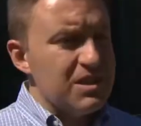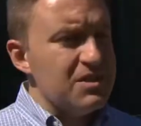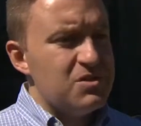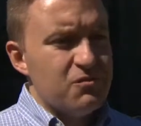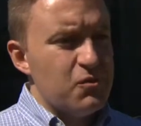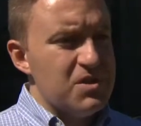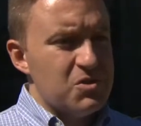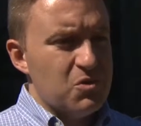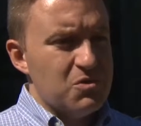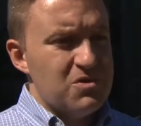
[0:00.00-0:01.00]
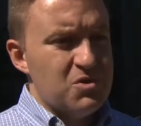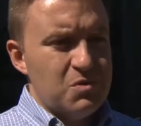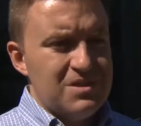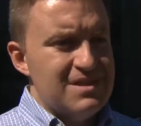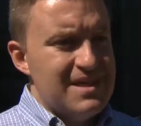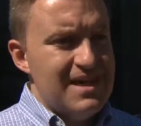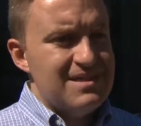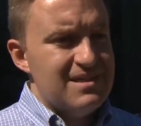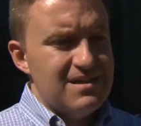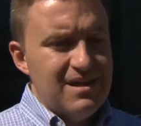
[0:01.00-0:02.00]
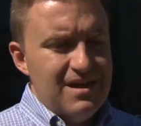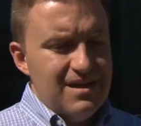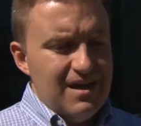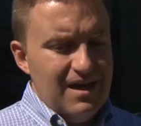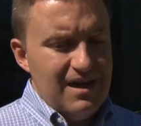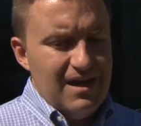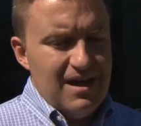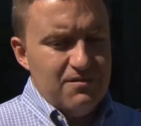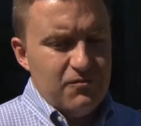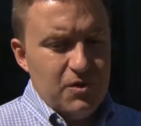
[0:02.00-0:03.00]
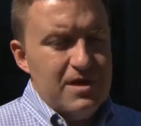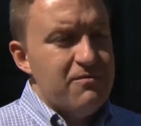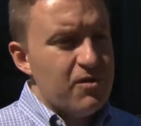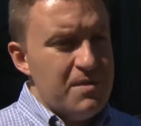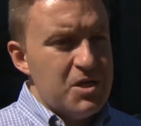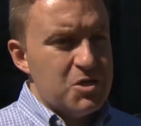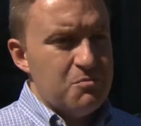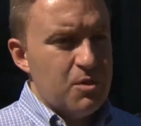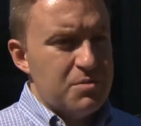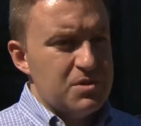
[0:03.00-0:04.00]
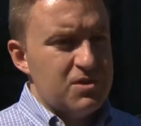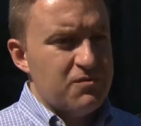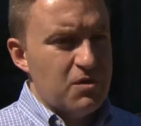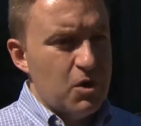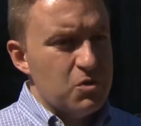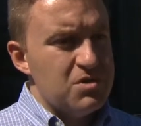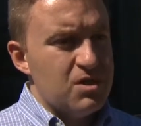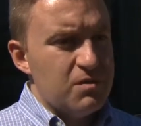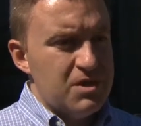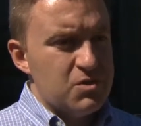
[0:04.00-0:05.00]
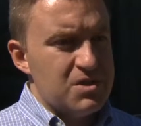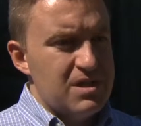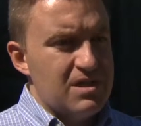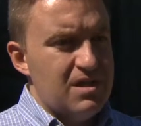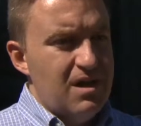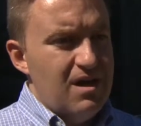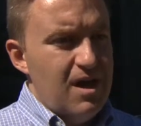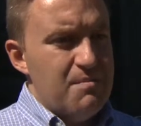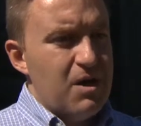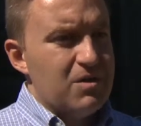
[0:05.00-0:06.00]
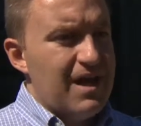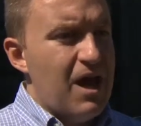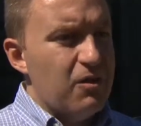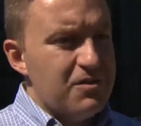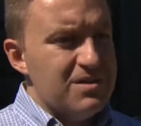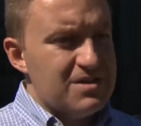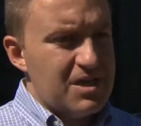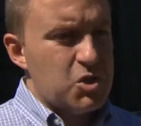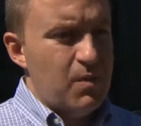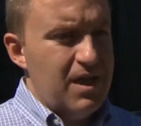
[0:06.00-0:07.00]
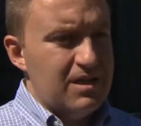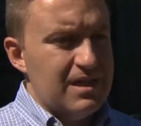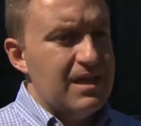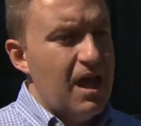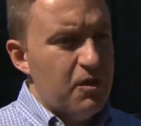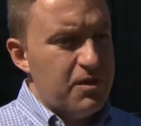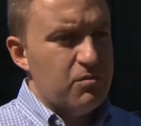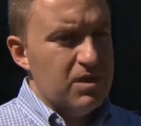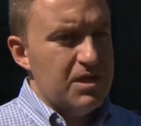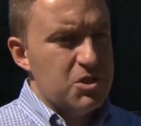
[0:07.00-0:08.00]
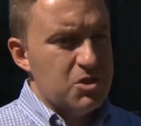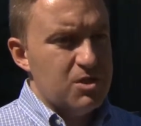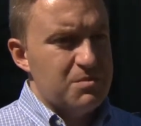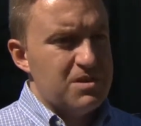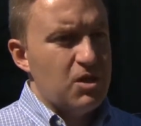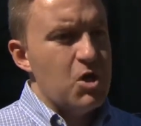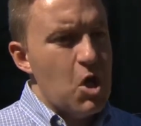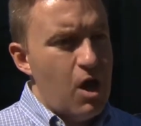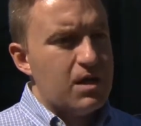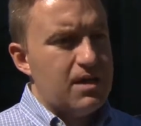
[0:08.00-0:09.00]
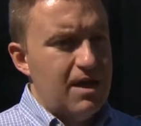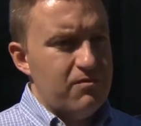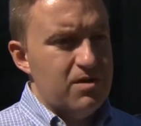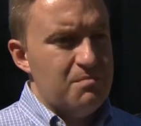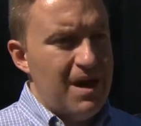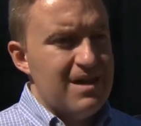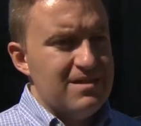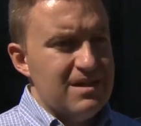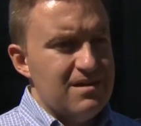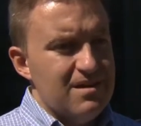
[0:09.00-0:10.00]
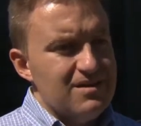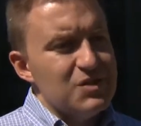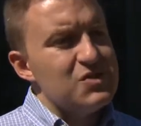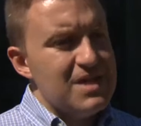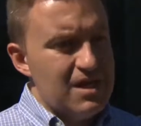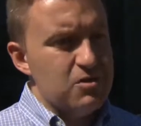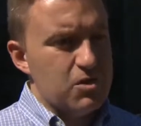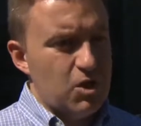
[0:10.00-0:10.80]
list of resources was intended uh, for information purposes for those that are interested about healthy sexuality and healthy relationships that are not covered by the, the standard